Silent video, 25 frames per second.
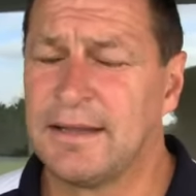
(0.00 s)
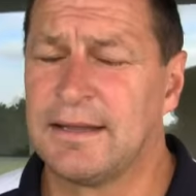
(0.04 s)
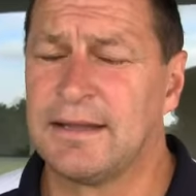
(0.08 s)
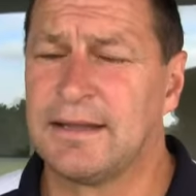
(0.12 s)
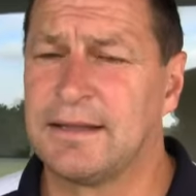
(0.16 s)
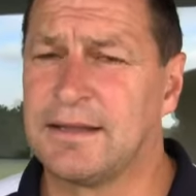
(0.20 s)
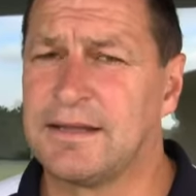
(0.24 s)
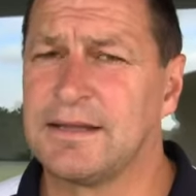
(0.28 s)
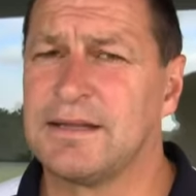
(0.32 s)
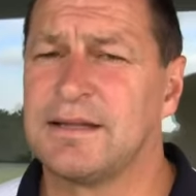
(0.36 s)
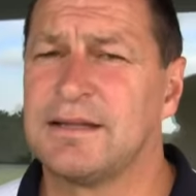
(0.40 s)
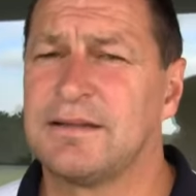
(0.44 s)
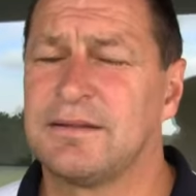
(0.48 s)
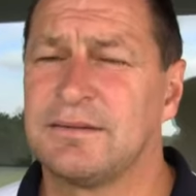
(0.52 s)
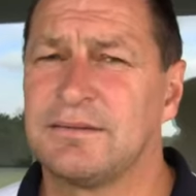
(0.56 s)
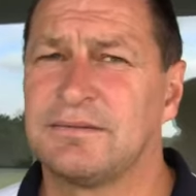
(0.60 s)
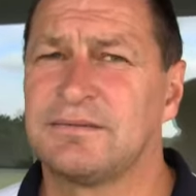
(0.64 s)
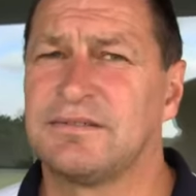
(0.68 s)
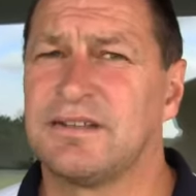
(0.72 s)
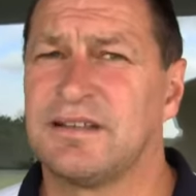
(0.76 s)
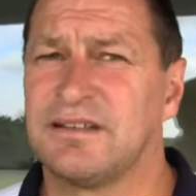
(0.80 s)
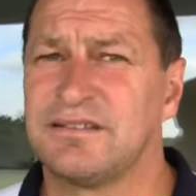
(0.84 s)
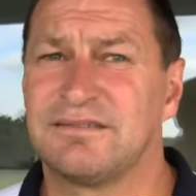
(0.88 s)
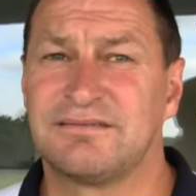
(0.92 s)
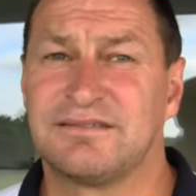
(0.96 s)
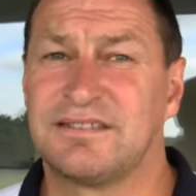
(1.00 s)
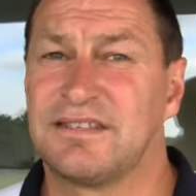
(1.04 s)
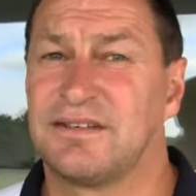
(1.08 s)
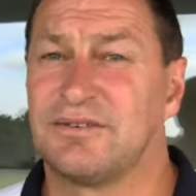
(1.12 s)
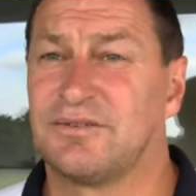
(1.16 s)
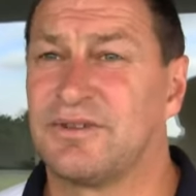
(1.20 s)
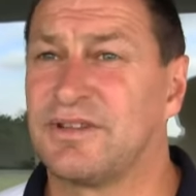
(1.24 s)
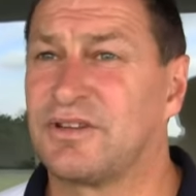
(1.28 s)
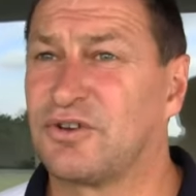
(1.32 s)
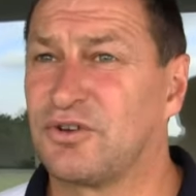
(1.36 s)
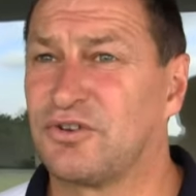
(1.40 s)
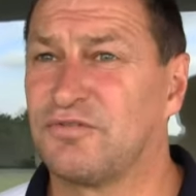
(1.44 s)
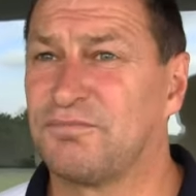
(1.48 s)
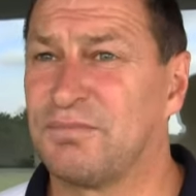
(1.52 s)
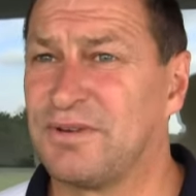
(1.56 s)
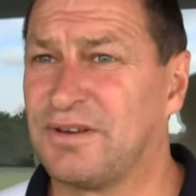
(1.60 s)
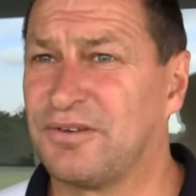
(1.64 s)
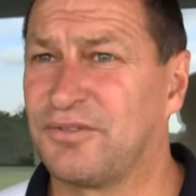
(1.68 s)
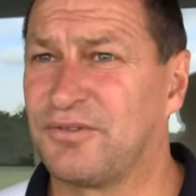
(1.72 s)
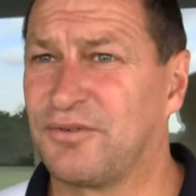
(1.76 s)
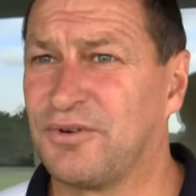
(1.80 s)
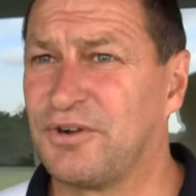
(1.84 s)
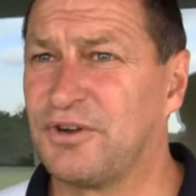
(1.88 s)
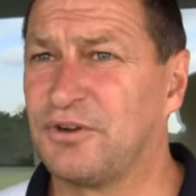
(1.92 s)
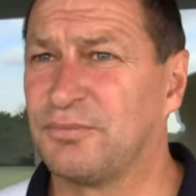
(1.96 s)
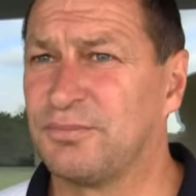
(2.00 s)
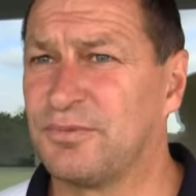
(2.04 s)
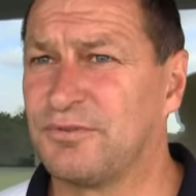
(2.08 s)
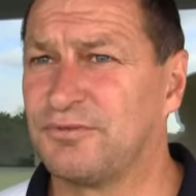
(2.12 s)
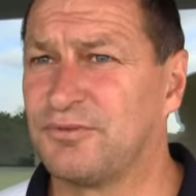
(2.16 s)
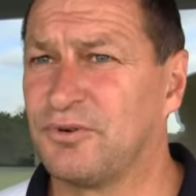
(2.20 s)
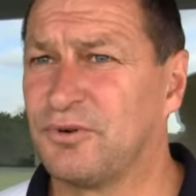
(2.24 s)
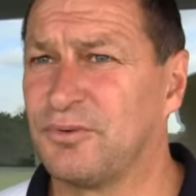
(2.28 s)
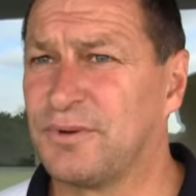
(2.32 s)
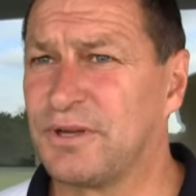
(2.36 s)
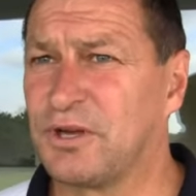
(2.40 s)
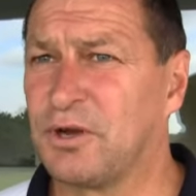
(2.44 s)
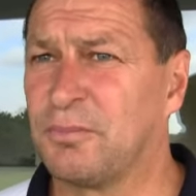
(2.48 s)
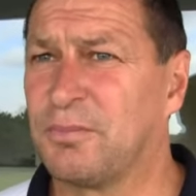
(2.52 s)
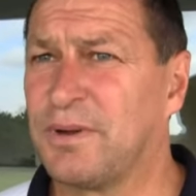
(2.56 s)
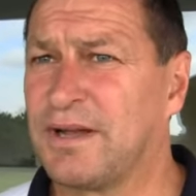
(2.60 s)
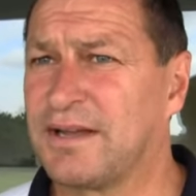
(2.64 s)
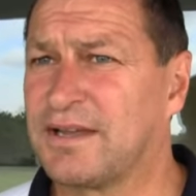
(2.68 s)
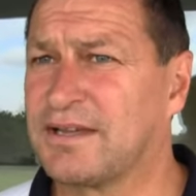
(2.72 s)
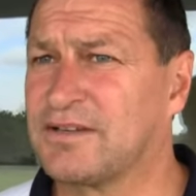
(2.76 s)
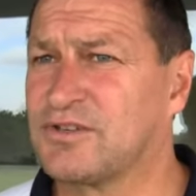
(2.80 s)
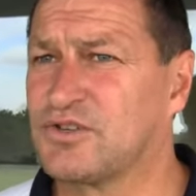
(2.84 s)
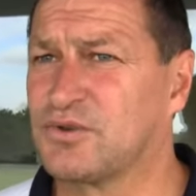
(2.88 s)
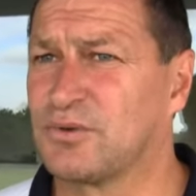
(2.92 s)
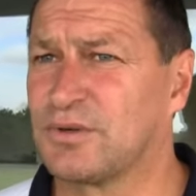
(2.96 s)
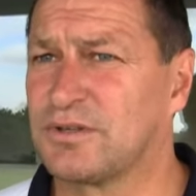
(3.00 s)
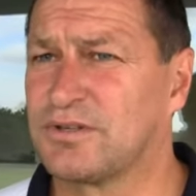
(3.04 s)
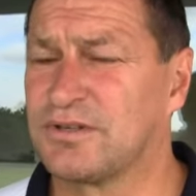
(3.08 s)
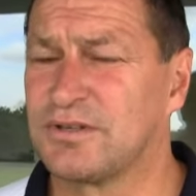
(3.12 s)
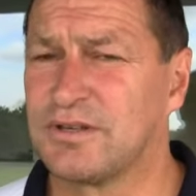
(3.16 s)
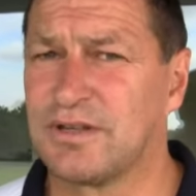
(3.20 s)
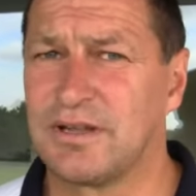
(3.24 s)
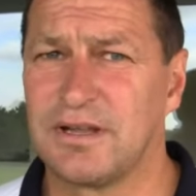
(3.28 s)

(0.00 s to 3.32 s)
And, and you know, they could have been three up before we got back into it.